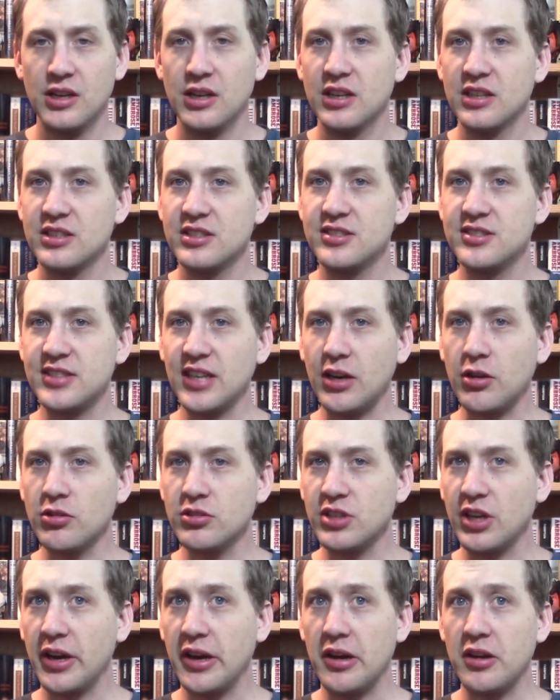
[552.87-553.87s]

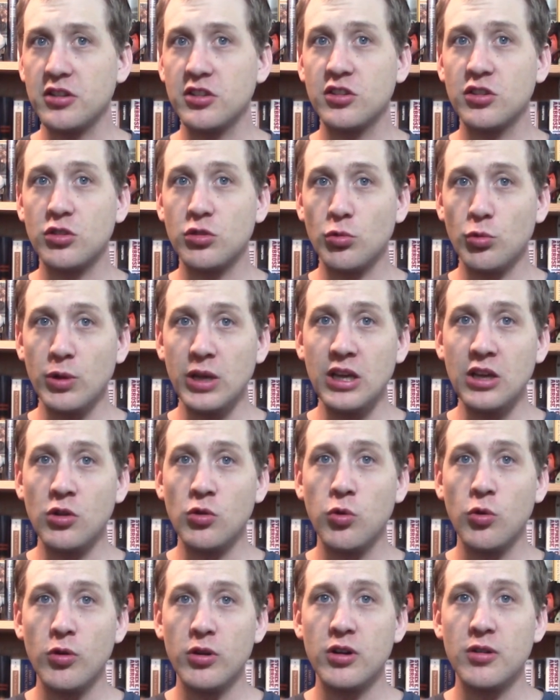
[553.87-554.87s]
Secretariat's
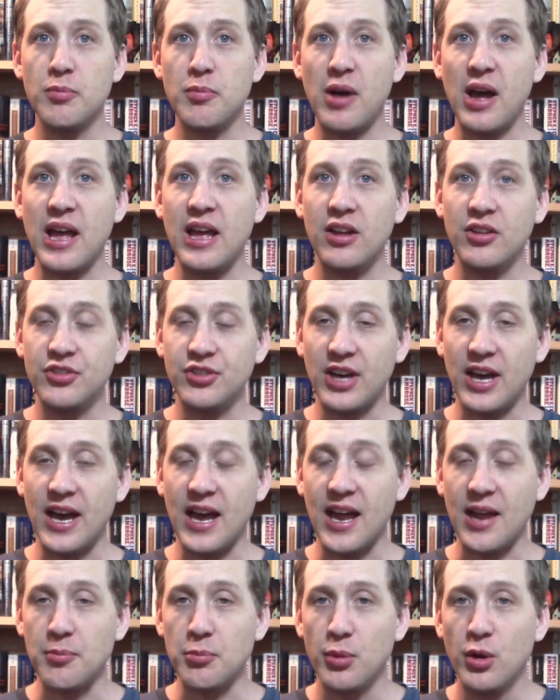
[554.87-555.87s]
3/4 mile
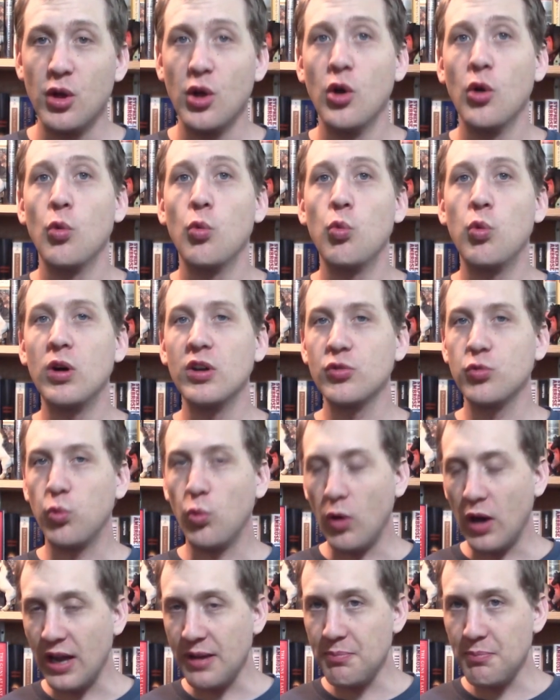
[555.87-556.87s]
time was
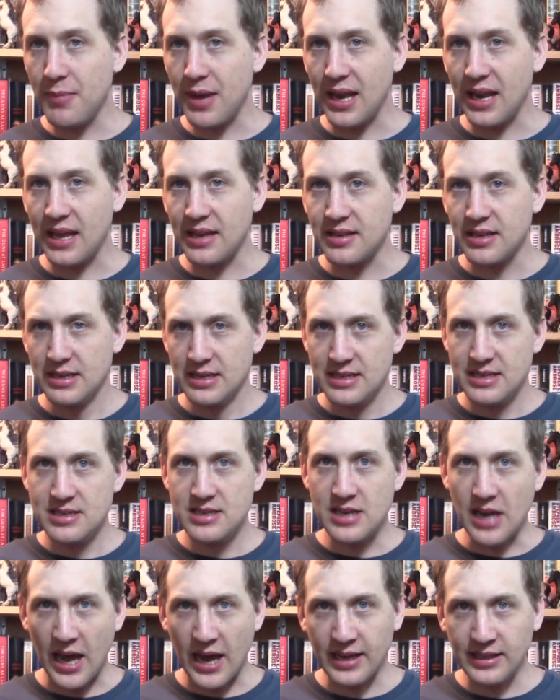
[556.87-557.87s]
1 minute,
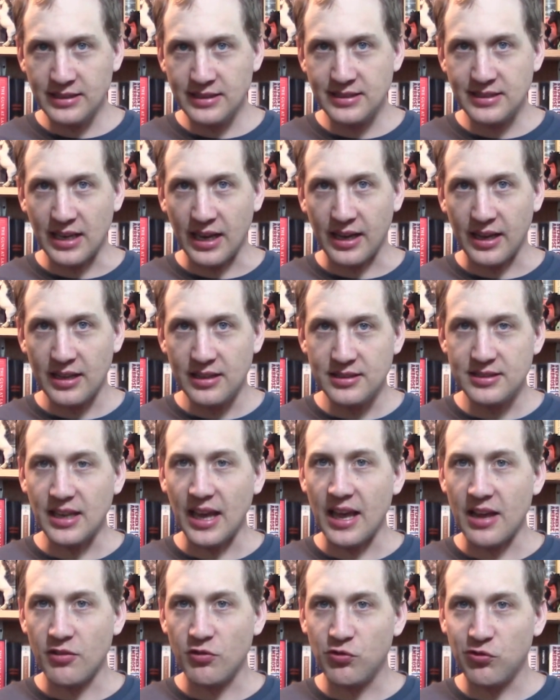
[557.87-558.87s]
9 seconds,
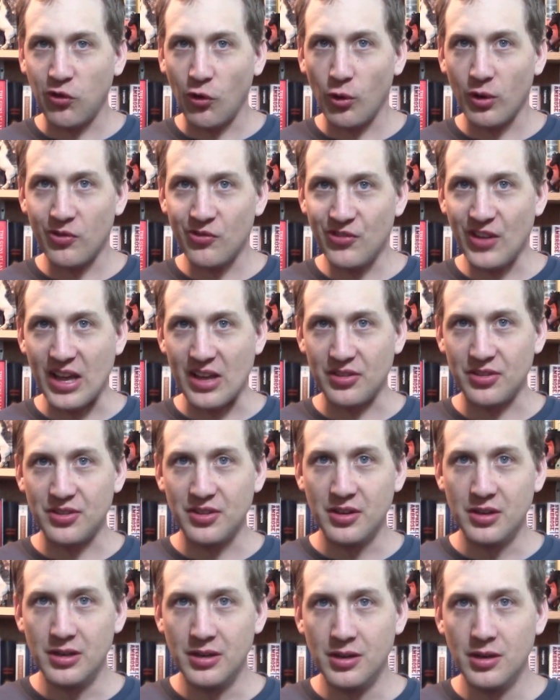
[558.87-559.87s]
and 4/5,
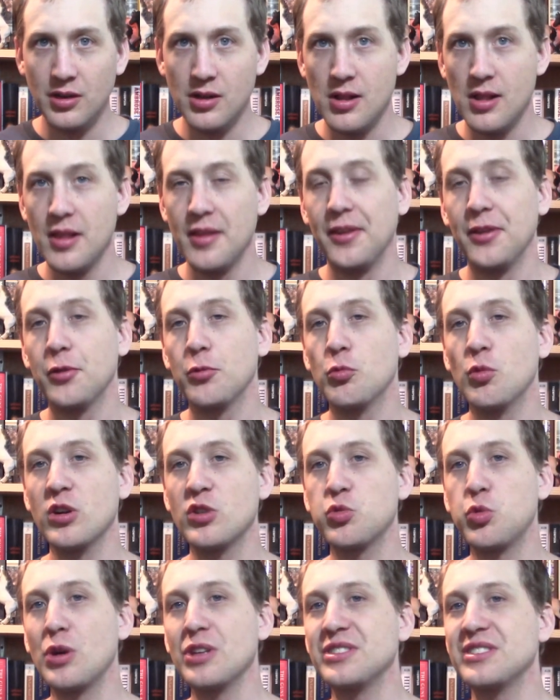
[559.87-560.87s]
which
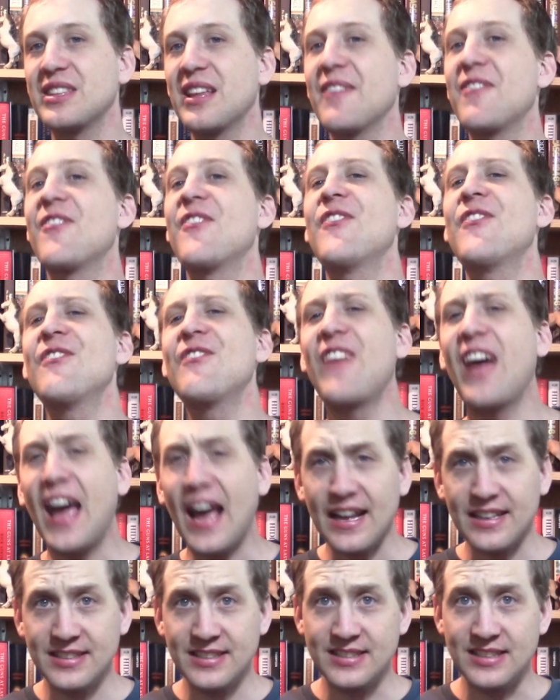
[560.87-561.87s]
was the
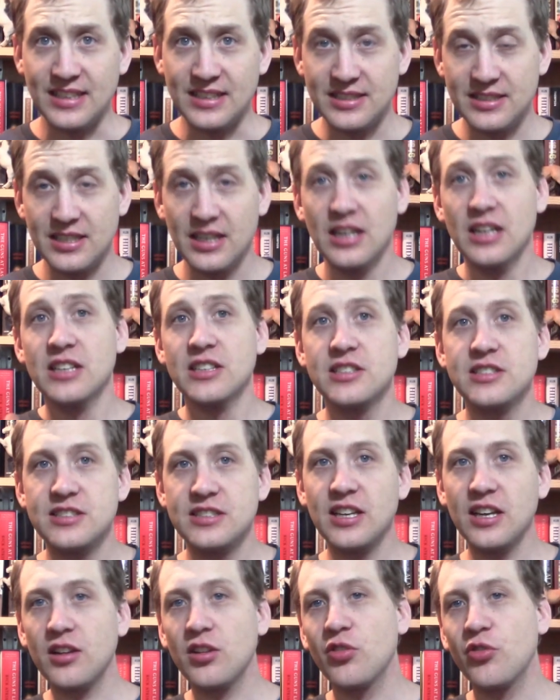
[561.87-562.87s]
fastest
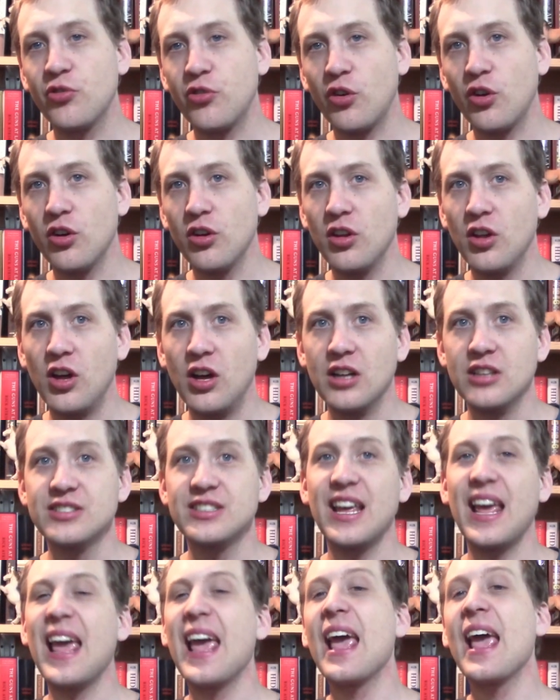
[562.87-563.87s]
6 furlongs
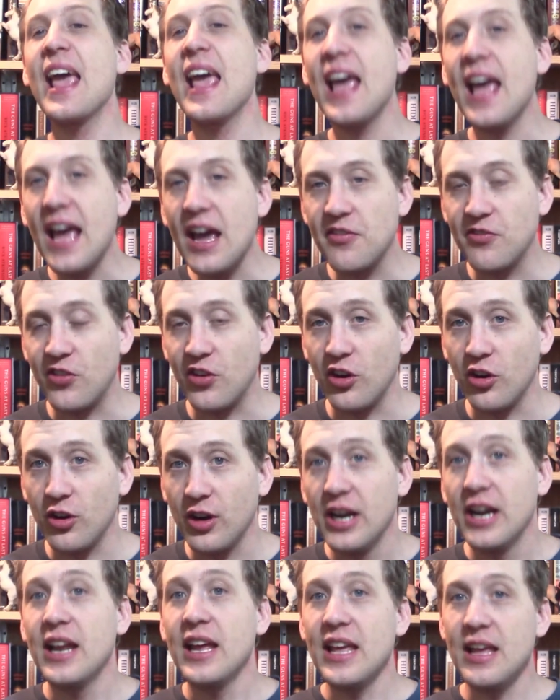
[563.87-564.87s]
ever
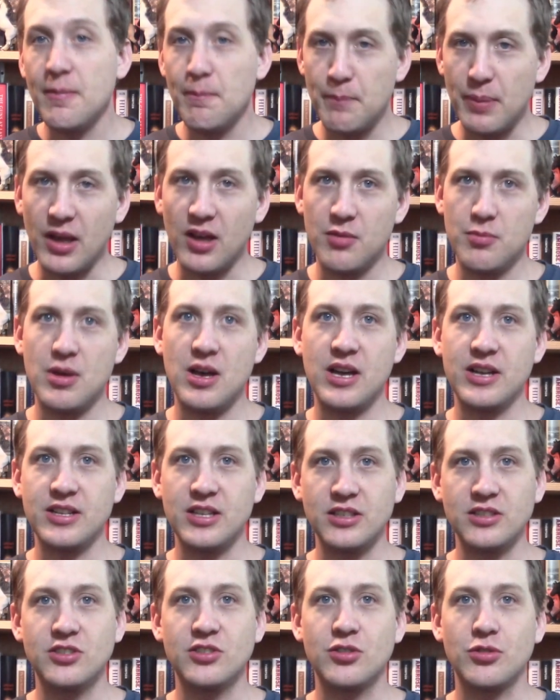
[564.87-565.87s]
in Belmont
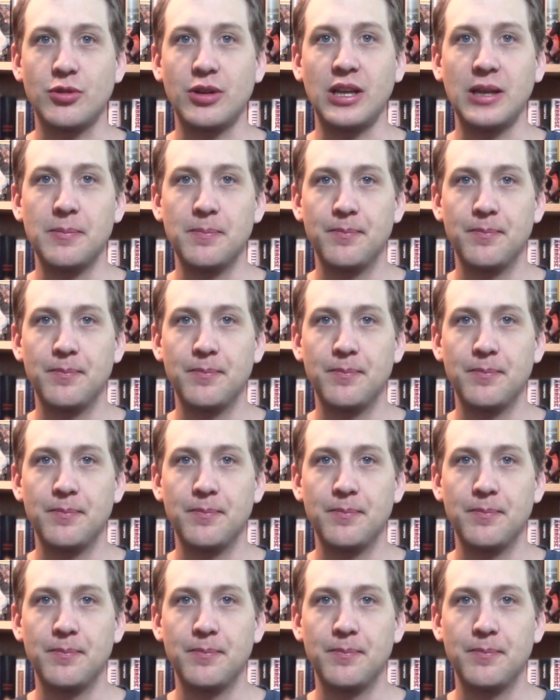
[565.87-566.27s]
history.